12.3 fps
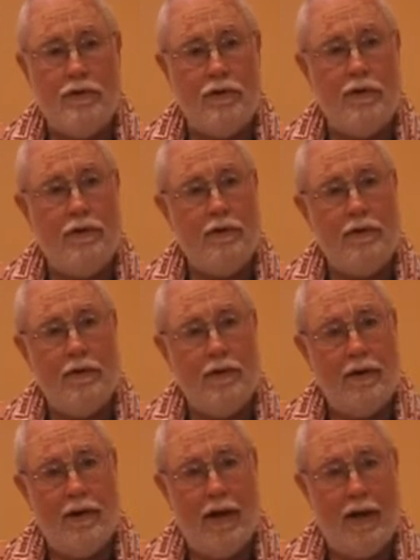Krishna
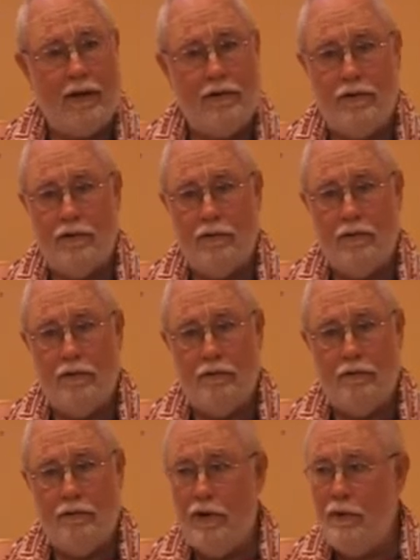has
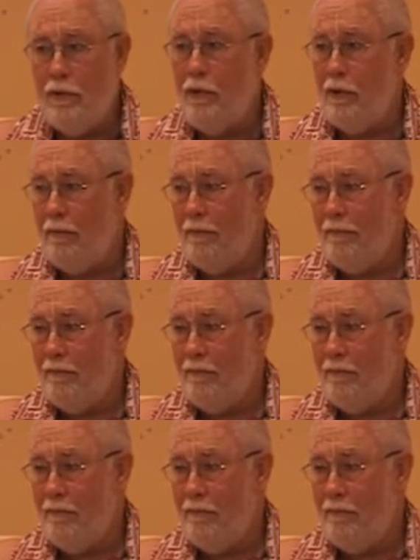free will.